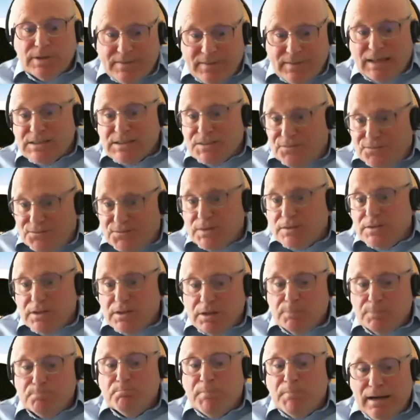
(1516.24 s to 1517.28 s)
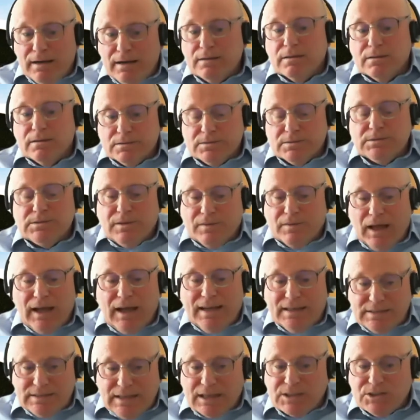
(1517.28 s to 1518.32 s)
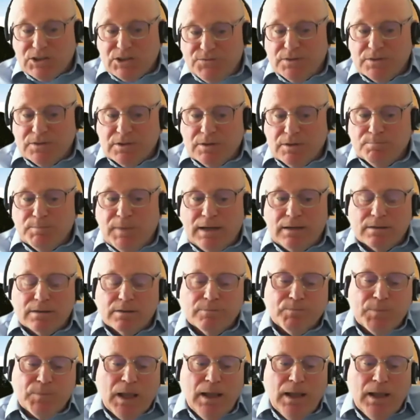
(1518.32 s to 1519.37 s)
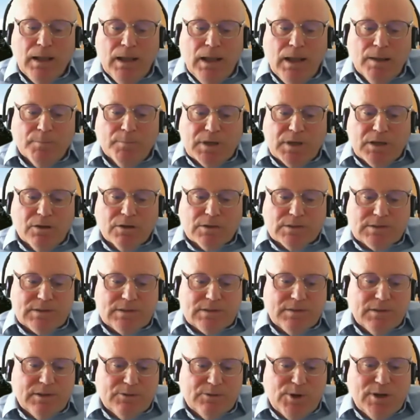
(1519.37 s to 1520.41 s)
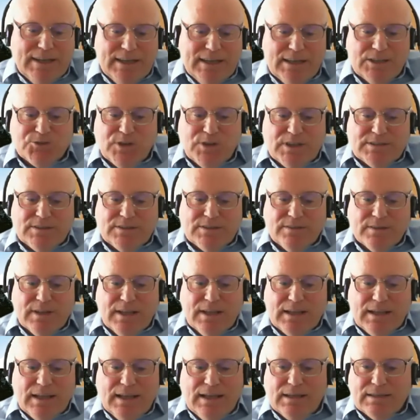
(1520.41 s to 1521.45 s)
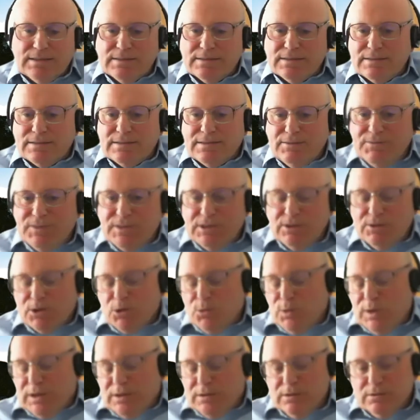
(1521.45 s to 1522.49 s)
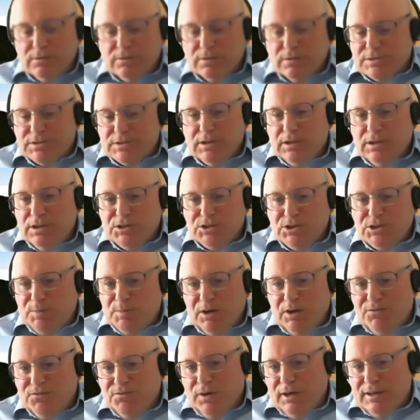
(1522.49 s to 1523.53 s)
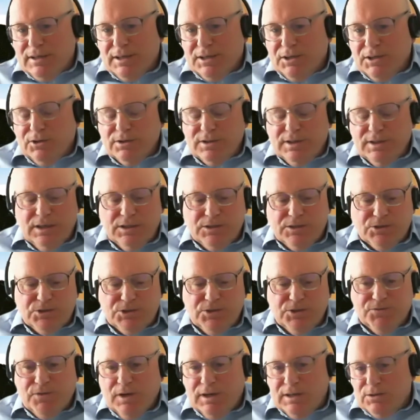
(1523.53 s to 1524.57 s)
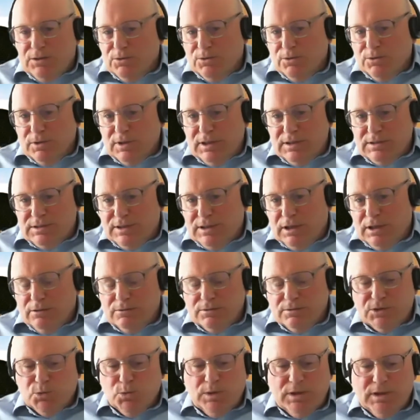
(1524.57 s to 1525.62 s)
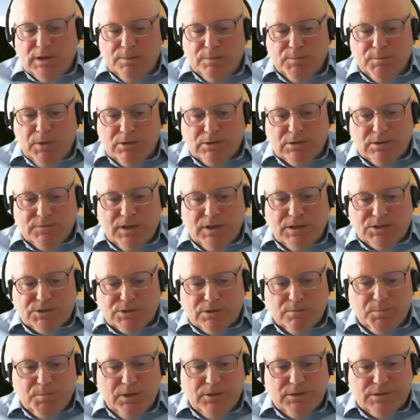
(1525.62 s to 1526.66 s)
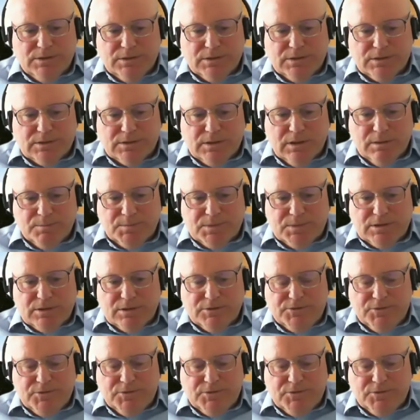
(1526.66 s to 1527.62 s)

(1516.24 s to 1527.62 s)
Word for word: That's fundamental. That is actually fundamental because the really interesting thing is if you do a quick google search about finding your niche you find all these you know twee motivational posters type stuff